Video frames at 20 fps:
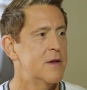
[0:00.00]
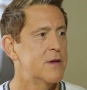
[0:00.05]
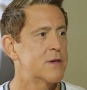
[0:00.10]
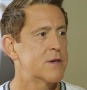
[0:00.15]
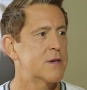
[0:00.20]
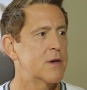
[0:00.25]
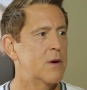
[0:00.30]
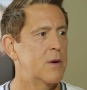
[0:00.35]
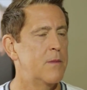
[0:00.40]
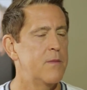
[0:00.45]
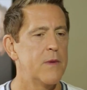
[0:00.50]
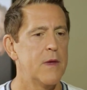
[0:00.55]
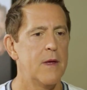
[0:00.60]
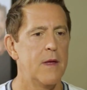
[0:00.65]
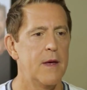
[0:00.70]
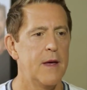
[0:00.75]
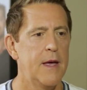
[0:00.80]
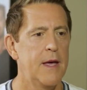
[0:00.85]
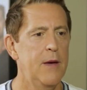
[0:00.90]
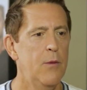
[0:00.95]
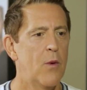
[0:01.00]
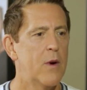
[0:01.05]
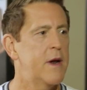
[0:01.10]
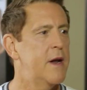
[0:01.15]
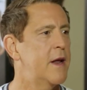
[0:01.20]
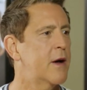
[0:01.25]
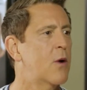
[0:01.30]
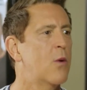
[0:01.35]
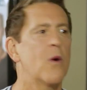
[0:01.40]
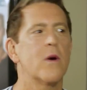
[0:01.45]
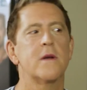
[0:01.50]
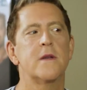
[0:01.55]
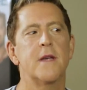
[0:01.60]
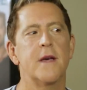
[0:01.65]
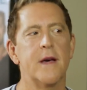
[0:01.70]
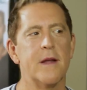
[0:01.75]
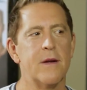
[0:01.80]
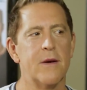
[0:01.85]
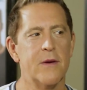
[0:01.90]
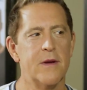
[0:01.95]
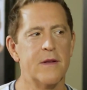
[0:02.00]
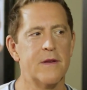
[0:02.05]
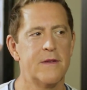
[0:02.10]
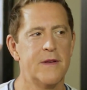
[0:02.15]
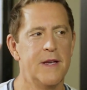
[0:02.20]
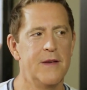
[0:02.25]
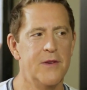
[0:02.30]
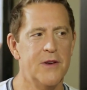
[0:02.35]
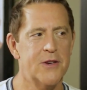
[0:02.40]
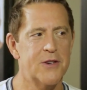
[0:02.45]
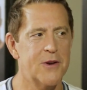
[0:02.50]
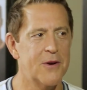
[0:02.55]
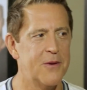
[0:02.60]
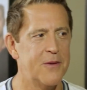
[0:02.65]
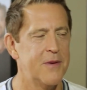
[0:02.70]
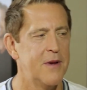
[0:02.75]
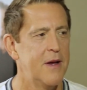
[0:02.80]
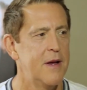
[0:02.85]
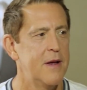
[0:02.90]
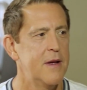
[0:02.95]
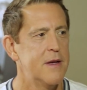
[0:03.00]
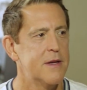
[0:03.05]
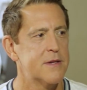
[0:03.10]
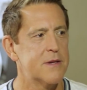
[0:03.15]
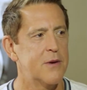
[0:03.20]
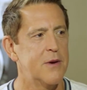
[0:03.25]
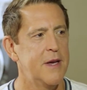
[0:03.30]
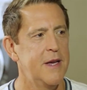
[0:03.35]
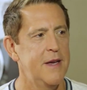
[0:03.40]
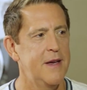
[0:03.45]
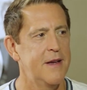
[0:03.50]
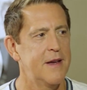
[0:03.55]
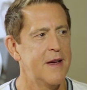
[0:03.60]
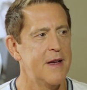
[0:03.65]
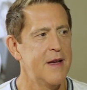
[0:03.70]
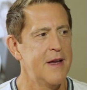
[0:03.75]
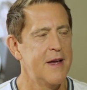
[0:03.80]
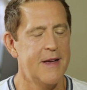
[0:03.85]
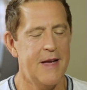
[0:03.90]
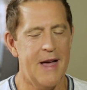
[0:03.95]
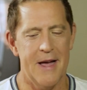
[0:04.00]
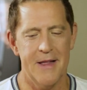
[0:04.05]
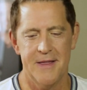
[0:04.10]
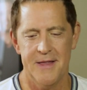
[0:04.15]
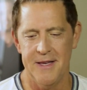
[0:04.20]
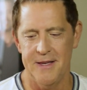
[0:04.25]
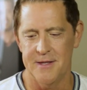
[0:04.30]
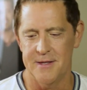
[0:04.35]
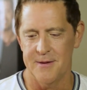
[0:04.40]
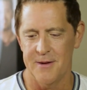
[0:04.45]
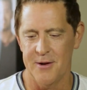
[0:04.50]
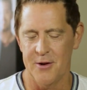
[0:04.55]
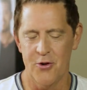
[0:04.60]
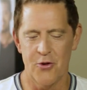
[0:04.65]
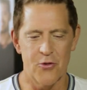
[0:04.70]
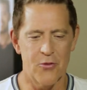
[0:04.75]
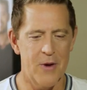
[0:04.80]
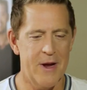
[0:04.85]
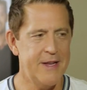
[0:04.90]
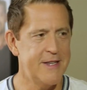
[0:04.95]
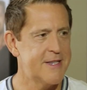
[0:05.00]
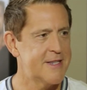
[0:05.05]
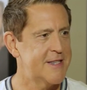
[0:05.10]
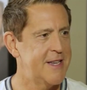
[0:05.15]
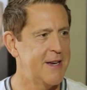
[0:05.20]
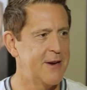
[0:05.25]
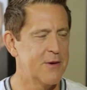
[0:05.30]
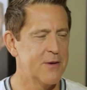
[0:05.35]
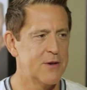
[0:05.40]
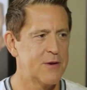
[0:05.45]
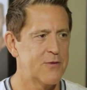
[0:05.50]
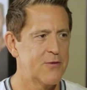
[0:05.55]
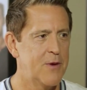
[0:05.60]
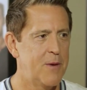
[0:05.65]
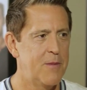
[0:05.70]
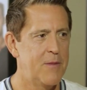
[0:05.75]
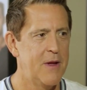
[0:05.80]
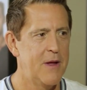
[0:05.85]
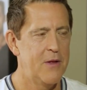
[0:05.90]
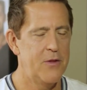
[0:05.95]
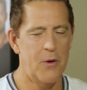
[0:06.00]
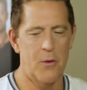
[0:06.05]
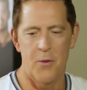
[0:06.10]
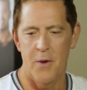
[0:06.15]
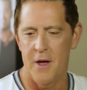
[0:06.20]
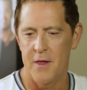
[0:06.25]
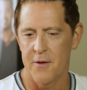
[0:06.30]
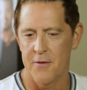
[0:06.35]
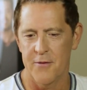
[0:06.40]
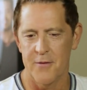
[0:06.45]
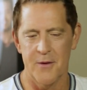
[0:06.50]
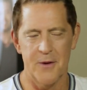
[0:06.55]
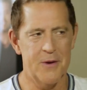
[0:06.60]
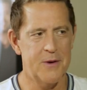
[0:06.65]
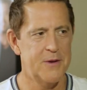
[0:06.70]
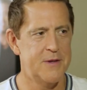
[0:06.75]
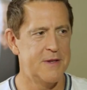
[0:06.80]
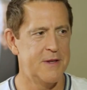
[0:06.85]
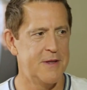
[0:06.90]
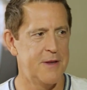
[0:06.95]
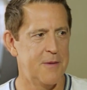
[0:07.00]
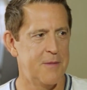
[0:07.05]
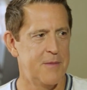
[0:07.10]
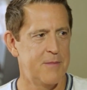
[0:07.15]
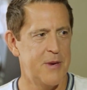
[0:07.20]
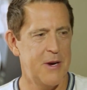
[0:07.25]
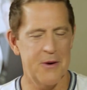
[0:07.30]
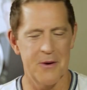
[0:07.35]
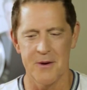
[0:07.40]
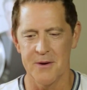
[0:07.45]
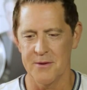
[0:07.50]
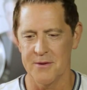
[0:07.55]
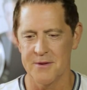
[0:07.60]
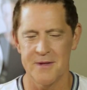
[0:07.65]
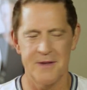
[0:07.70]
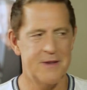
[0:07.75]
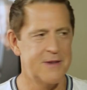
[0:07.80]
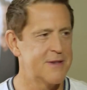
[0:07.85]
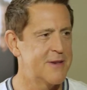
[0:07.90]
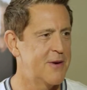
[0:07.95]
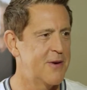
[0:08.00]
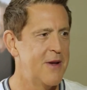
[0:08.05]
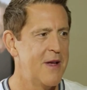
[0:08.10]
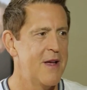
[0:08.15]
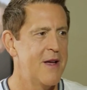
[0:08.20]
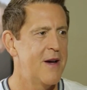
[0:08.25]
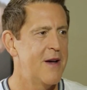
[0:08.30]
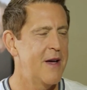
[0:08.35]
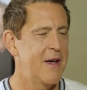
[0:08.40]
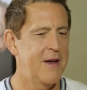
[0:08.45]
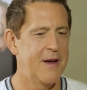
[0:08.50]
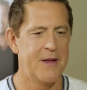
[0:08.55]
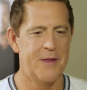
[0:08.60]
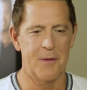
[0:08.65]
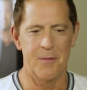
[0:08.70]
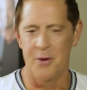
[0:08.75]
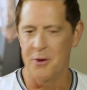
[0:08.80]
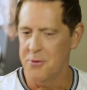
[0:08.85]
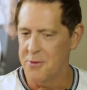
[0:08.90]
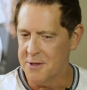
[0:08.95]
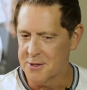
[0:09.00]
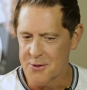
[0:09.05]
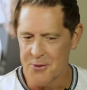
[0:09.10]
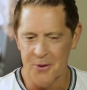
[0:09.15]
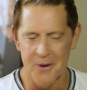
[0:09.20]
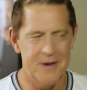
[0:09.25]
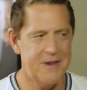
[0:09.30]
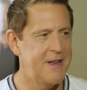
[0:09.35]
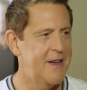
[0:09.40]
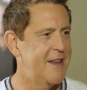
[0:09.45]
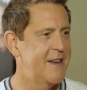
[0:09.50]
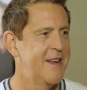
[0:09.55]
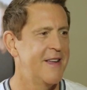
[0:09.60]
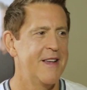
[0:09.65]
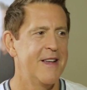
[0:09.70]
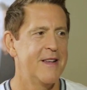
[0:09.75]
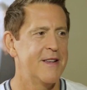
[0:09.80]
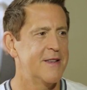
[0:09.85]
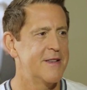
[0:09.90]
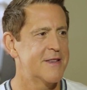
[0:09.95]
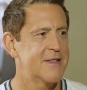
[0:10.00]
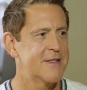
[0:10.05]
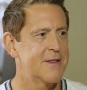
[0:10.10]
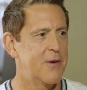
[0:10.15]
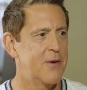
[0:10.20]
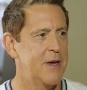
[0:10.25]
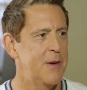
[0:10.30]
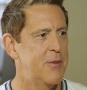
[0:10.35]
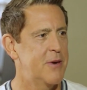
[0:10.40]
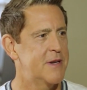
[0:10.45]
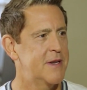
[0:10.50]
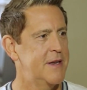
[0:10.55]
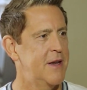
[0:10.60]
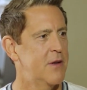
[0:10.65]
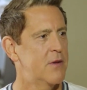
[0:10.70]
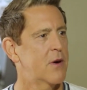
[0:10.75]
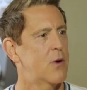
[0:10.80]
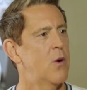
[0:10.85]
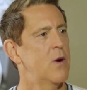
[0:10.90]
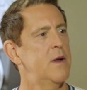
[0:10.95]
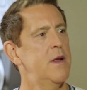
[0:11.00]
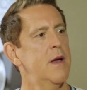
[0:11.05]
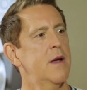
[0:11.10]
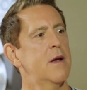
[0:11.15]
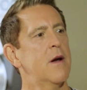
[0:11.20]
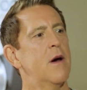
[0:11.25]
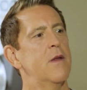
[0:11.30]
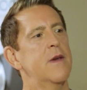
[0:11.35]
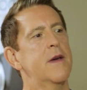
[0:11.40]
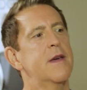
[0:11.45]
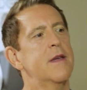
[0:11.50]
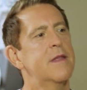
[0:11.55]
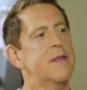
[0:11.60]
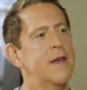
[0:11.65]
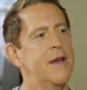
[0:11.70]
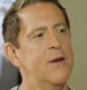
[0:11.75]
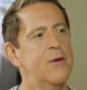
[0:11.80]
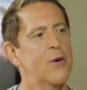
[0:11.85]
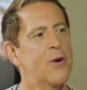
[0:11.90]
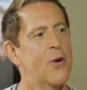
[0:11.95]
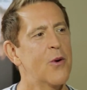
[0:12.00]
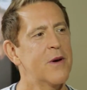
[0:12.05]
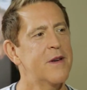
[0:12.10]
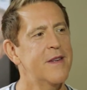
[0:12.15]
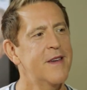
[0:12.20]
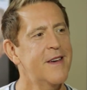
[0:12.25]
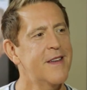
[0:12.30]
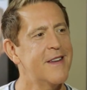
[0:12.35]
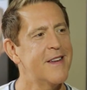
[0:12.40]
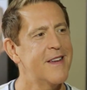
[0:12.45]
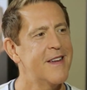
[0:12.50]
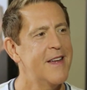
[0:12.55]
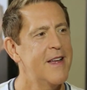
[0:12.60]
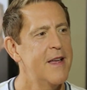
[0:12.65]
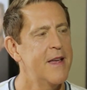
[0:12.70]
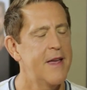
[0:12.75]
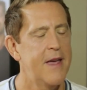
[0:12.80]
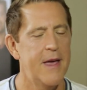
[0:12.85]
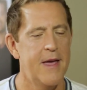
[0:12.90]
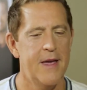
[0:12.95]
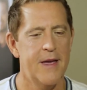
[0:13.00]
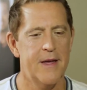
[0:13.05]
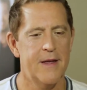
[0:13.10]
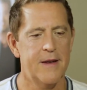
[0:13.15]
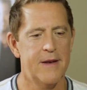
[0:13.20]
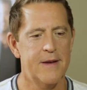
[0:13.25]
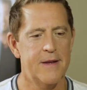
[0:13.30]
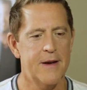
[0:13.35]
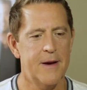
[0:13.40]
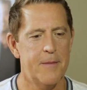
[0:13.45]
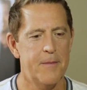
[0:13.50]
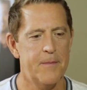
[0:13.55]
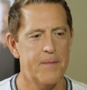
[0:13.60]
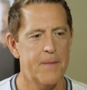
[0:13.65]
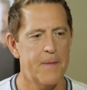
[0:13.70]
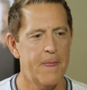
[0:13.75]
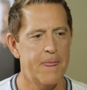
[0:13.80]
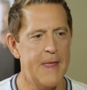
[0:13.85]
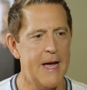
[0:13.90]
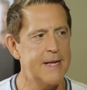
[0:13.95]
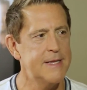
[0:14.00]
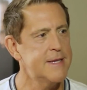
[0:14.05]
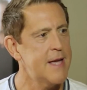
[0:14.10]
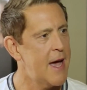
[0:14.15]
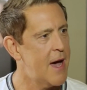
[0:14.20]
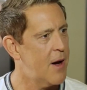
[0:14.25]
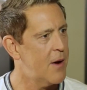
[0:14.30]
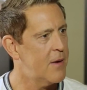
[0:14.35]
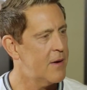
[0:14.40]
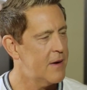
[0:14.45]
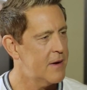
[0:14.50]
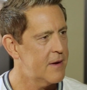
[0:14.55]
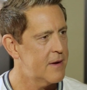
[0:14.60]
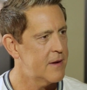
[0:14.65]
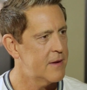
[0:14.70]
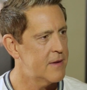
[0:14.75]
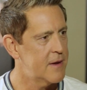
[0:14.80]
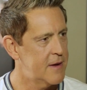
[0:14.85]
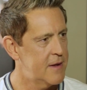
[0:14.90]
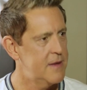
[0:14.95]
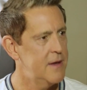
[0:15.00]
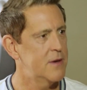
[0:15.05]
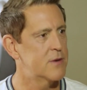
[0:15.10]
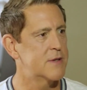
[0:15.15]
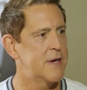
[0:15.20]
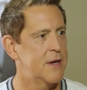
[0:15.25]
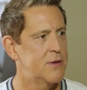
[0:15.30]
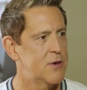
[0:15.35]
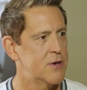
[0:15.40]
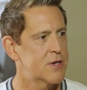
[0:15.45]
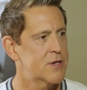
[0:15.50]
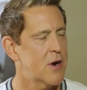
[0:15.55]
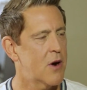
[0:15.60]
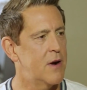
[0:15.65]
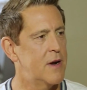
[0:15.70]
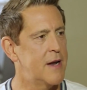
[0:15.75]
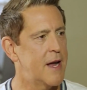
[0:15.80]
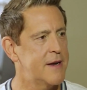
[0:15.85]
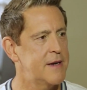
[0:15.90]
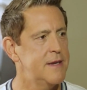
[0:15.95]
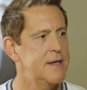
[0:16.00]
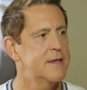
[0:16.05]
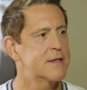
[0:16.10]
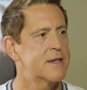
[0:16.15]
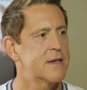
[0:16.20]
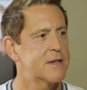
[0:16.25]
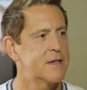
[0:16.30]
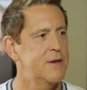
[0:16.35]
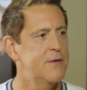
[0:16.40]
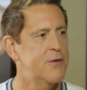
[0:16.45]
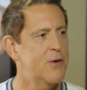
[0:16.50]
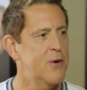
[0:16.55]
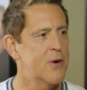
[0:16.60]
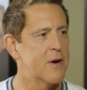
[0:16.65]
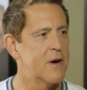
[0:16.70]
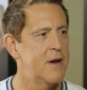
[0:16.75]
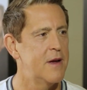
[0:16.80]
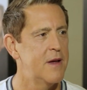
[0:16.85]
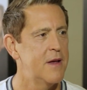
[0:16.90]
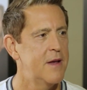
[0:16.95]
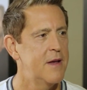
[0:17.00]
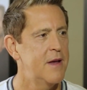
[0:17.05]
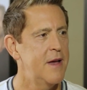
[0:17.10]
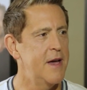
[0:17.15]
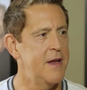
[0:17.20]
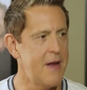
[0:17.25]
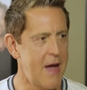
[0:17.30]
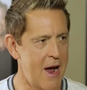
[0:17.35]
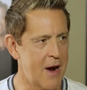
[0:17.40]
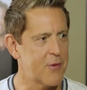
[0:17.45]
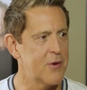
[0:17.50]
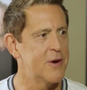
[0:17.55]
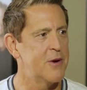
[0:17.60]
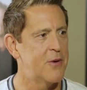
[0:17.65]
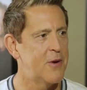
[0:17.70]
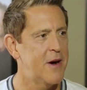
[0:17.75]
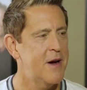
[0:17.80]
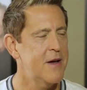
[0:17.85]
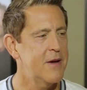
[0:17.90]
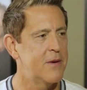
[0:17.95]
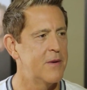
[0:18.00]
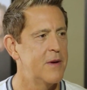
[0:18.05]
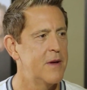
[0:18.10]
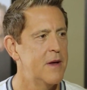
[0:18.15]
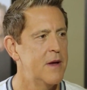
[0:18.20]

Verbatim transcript: So he wanted a quartet on his TV show. So he got these great singers from the Weatherfords and the Imperials, and so and the Blue Ridge Quartet. So he put together a quartet called the Cathedral Quartet, and um, that's how the Cathedrals got their start in 1964 in Akron, Ohio.